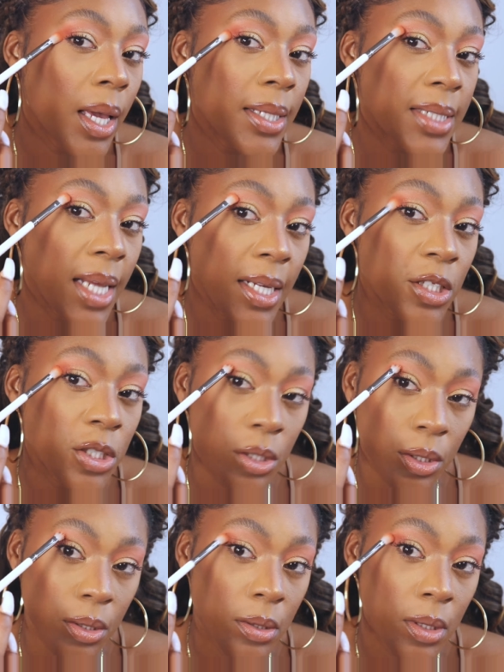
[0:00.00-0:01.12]

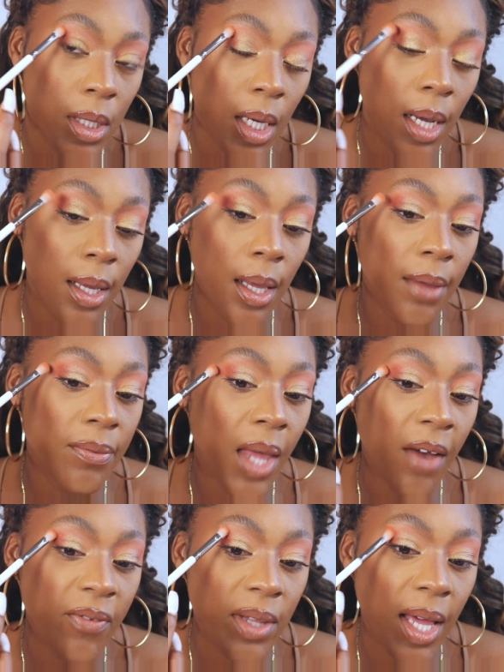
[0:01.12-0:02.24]
intentional. And
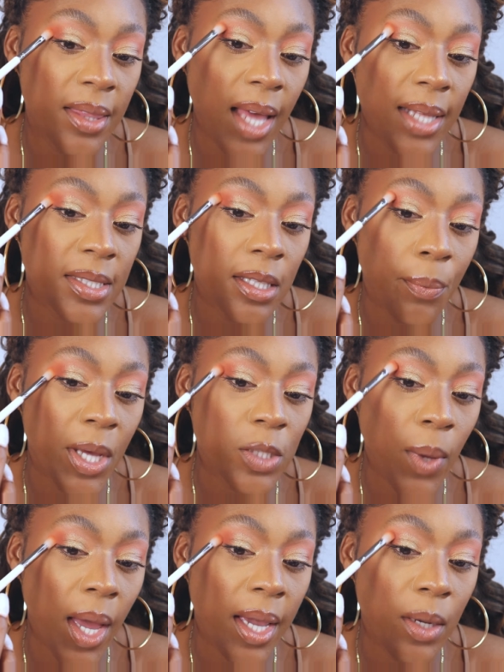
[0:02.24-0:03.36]
I feel like that's the best
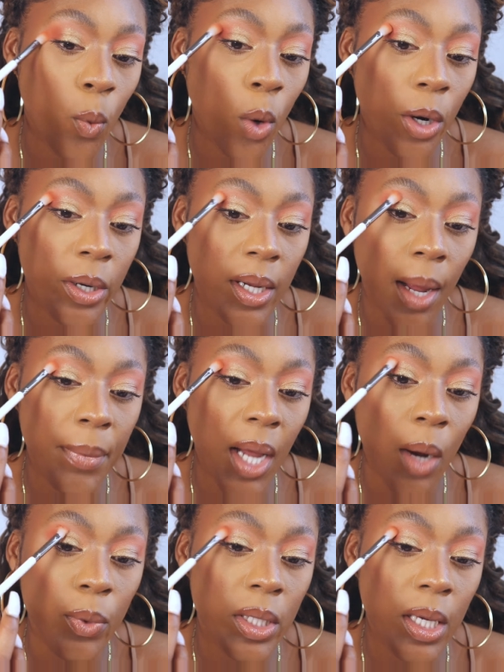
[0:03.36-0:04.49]
way I can word it. I'm
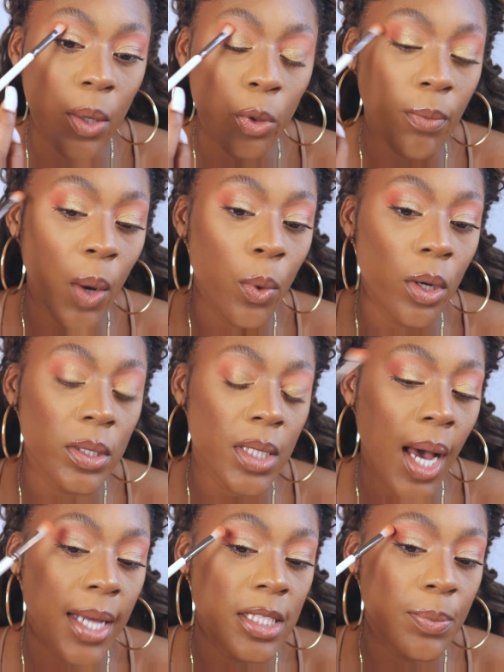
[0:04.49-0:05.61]
not really good with my words,
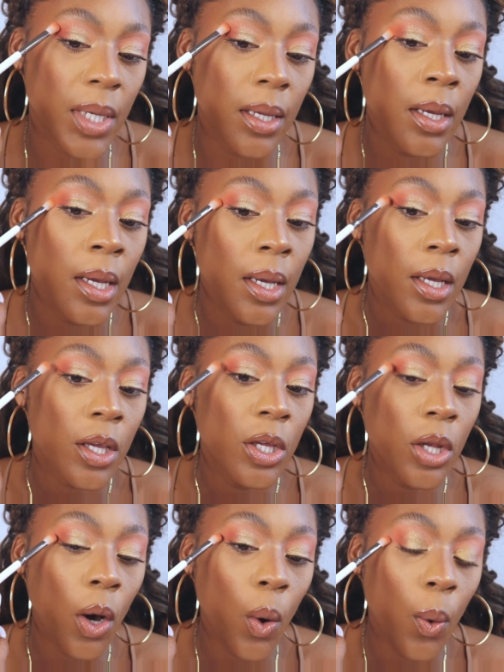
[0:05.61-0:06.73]
guys, but you
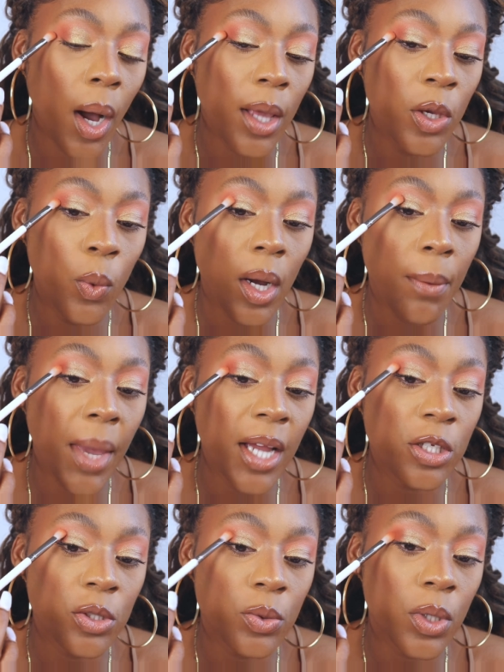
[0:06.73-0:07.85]
know, you wanna
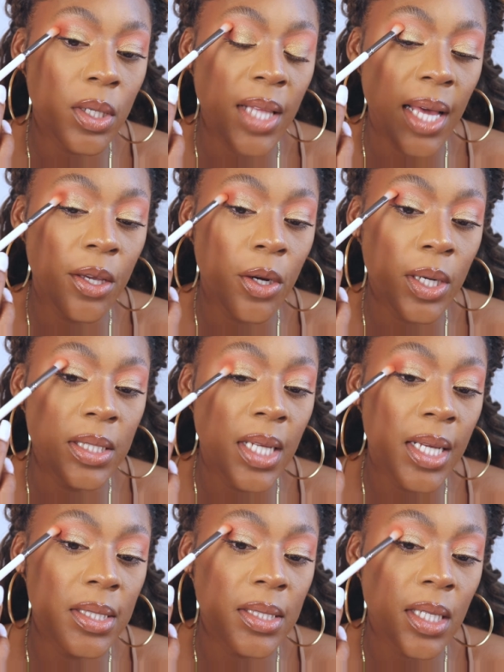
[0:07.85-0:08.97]
make sure that your
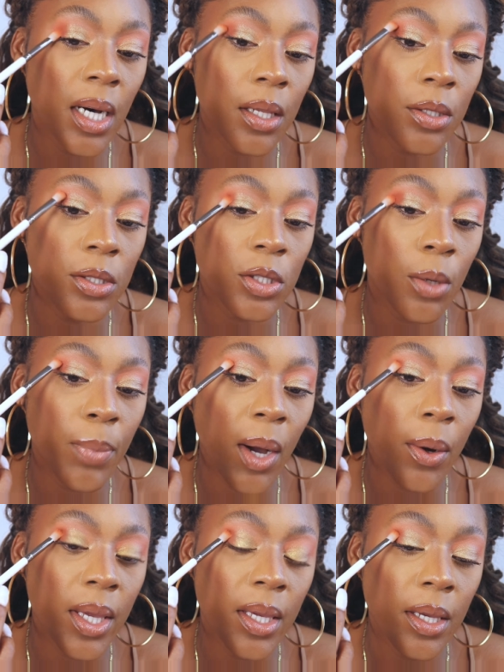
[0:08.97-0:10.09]
intense colors are
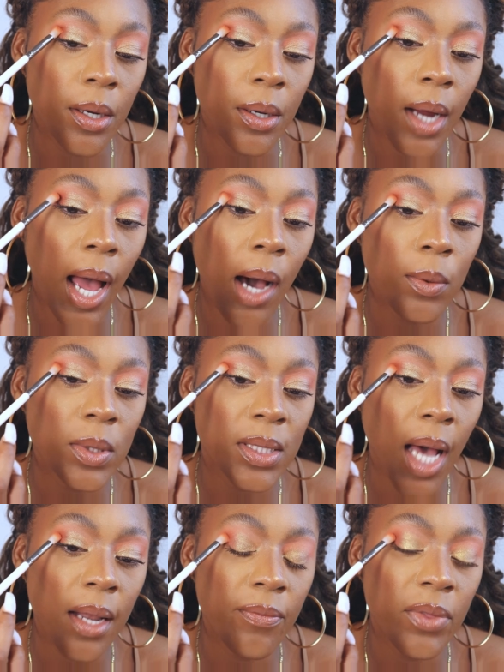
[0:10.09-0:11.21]
about here,
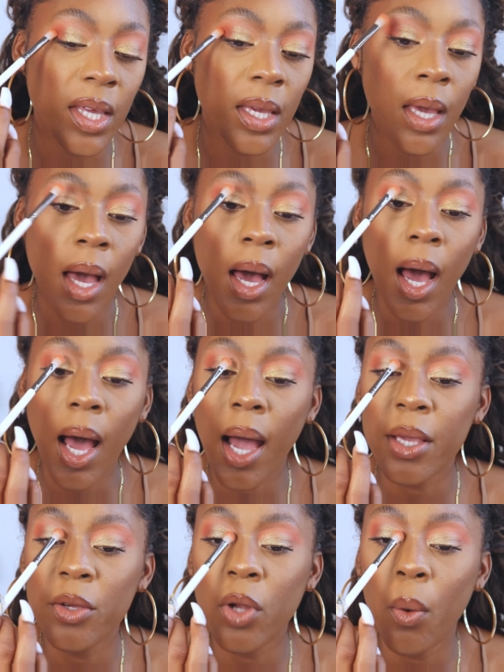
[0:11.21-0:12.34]
outside of the
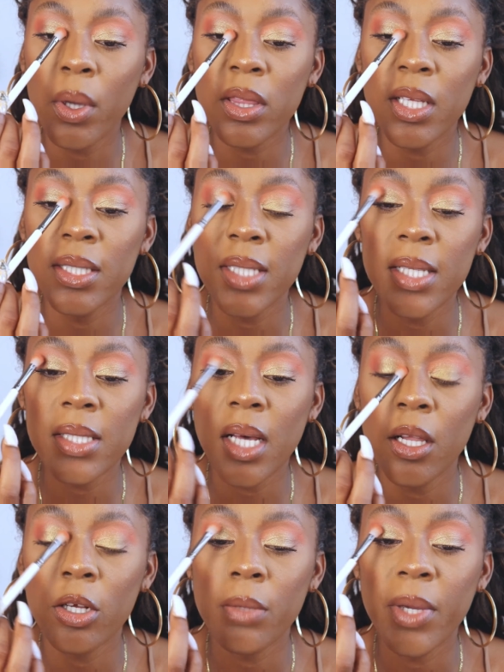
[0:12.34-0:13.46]
eye. You don't want the intense
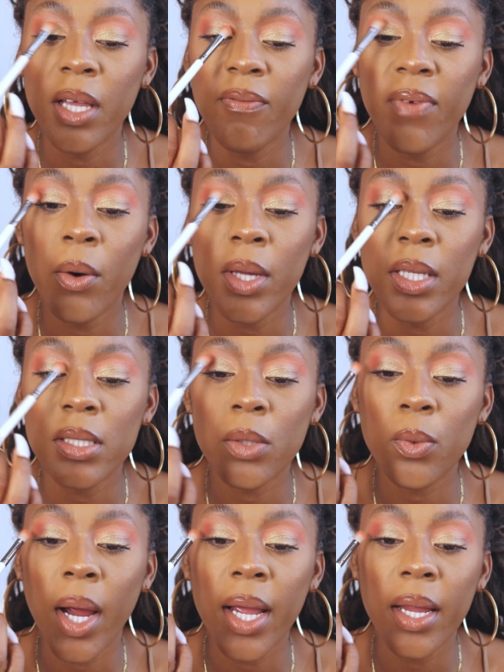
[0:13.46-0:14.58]
color to be in focused
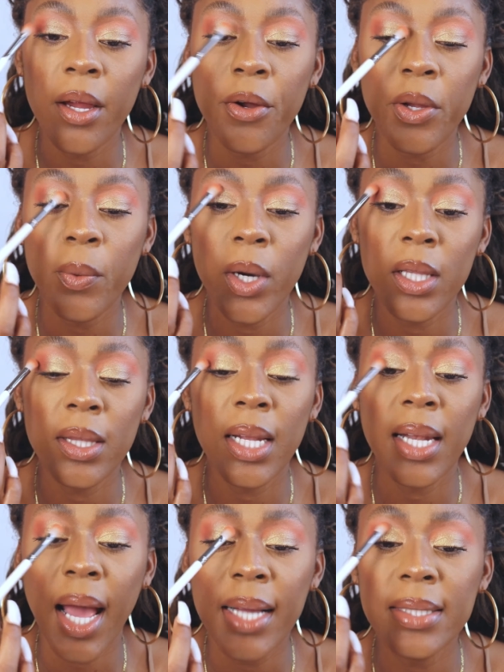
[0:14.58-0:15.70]
right here. You want the
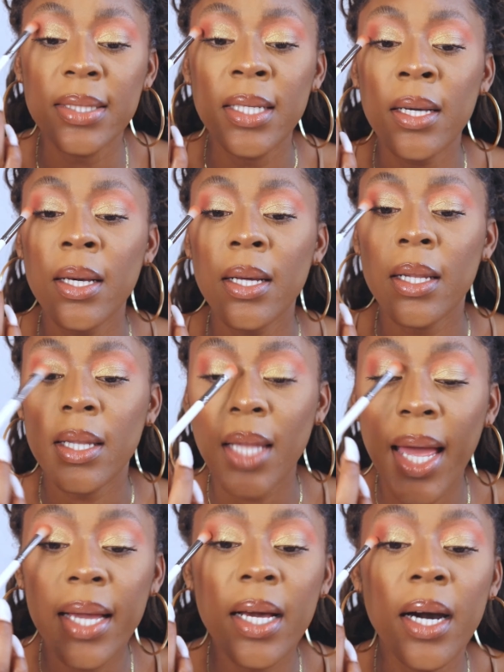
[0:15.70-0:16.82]
nice
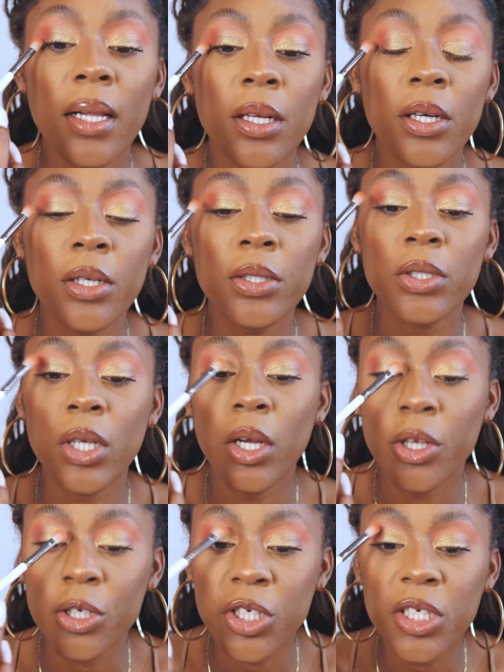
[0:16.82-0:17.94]
light colors
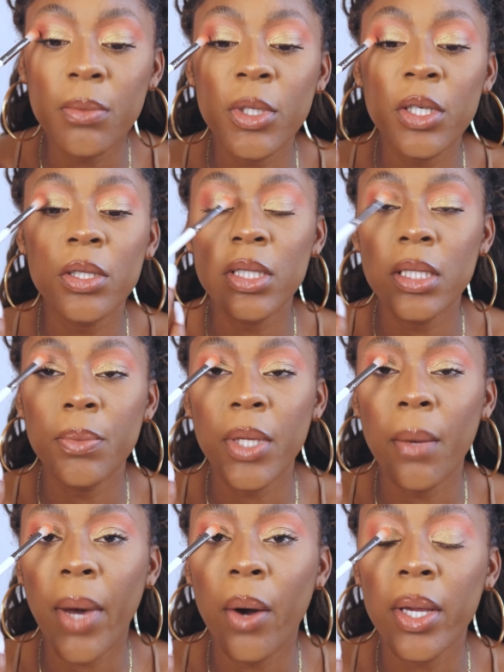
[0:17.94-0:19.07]
and your shimmers to
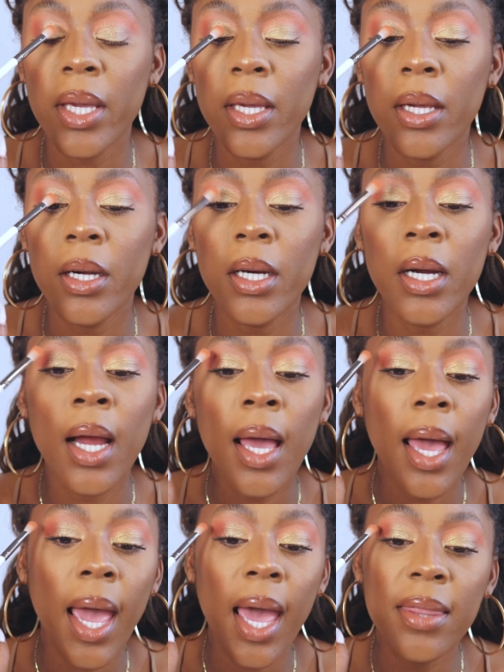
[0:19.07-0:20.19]
be about here,
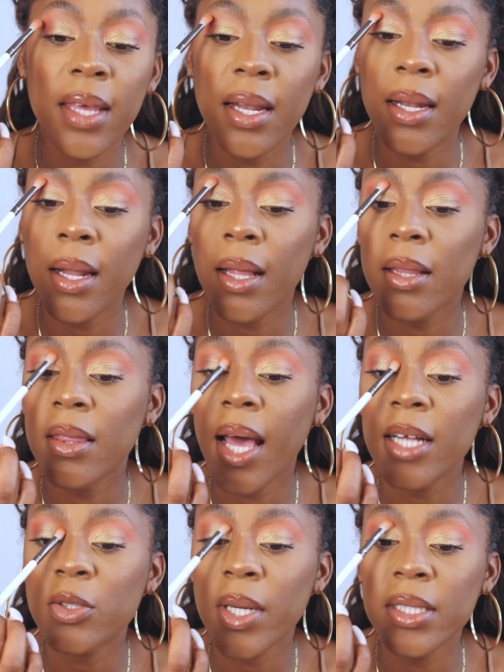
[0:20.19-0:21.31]
and then
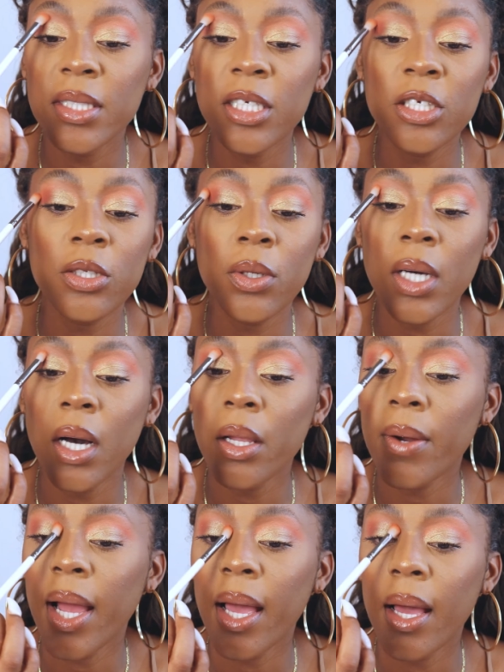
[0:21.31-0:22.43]
that transitional
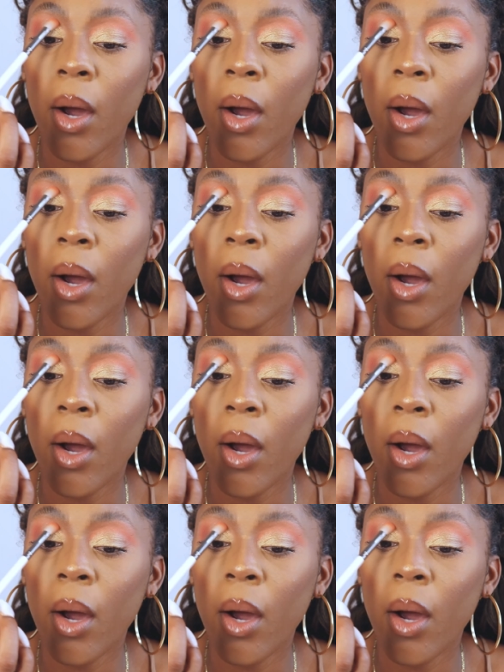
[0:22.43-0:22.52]
color